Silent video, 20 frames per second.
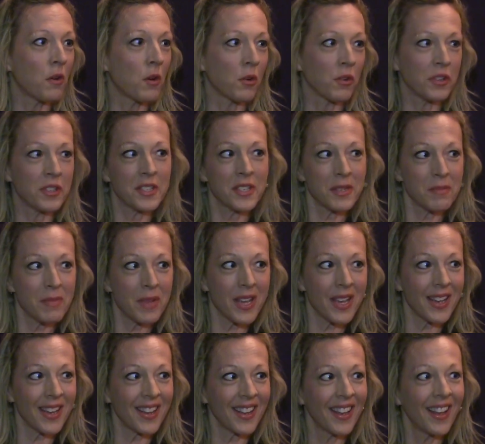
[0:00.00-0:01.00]
foreign to
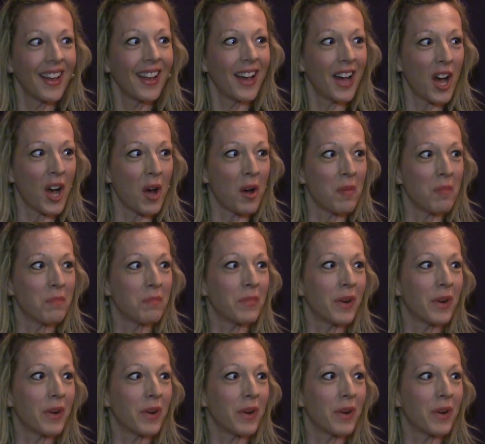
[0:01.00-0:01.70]
me. Mm-hmm.